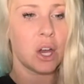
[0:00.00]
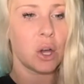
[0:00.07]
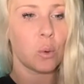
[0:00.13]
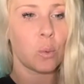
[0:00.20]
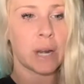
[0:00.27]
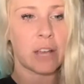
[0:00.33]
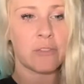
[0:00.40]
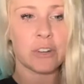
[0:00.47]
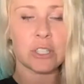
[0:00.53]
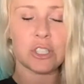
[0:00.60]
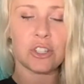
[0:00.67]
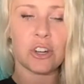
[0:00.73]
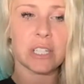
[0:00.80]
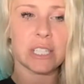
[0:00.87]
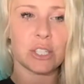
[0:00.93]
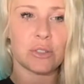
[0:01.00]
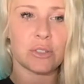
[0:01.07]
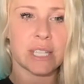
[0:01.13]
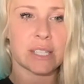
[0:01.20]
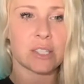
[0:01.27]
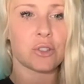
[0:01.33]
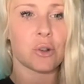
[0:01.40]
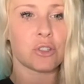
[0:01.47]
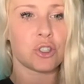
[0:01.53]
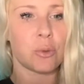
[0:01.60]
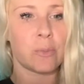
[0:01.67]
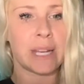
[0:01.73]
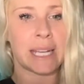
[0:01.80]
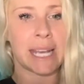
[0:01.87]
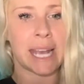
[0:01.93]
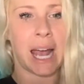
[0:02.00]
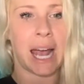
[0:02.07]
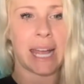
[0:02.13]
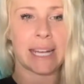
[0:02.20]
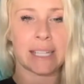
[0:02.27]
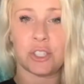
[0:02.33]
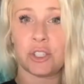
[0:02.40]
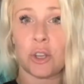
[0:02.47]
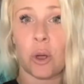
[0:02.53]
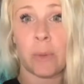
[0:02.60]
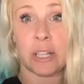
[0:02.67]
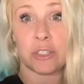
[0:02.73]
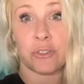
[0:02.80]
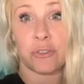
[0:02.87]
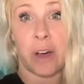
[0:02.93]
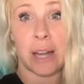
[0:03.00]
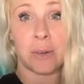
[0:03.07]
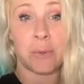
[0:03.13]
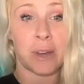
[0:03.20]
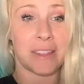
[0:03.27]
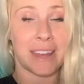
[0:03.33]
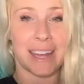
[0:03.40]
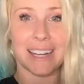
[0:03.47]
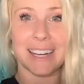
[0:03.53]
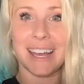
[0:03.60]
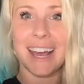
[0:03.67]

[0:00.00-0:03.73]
When I first started using social media, I had so much fun with it.